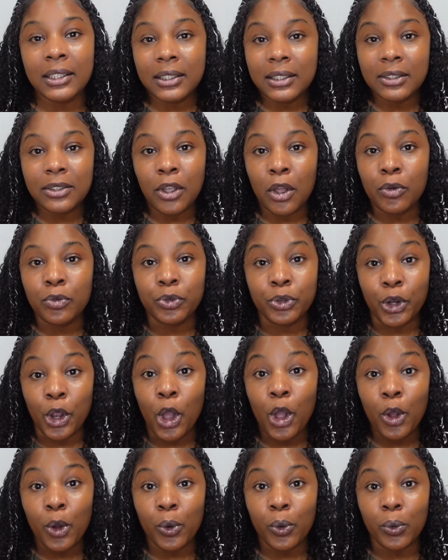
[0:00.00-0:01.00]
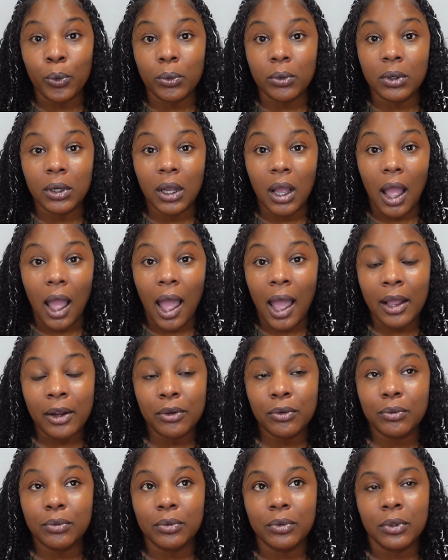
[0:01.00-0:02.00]
just don't know. I
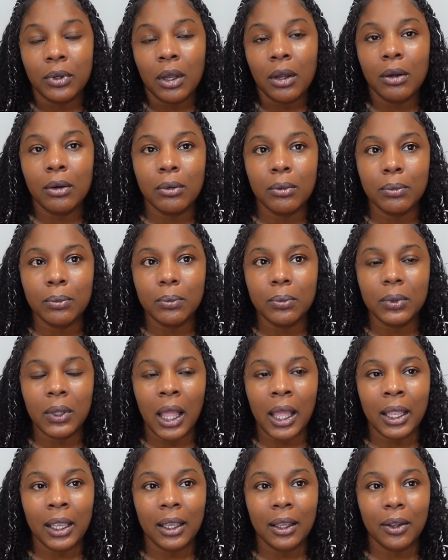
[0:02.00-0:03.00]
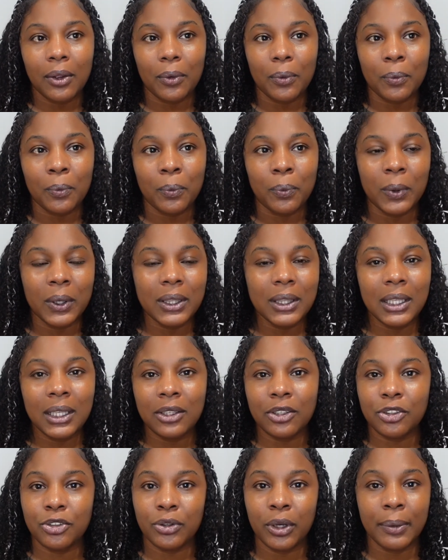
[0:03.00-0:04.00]
don't know, like, what
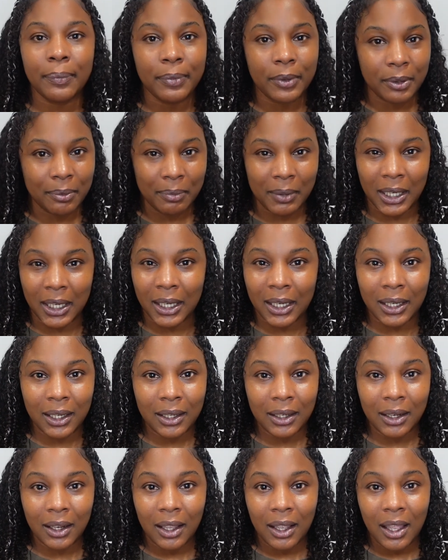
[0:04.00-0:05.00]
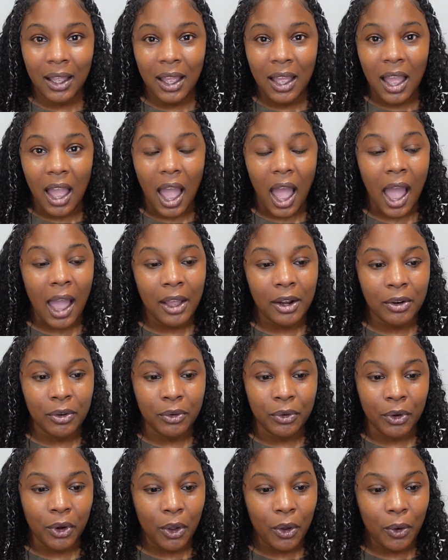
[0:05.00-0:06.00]
these dreams mean. I
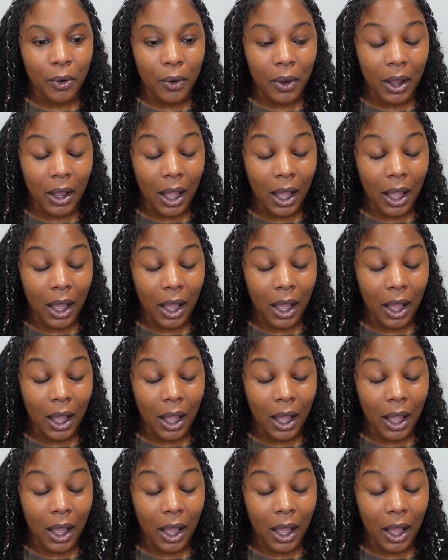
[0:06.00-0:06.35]
don't know.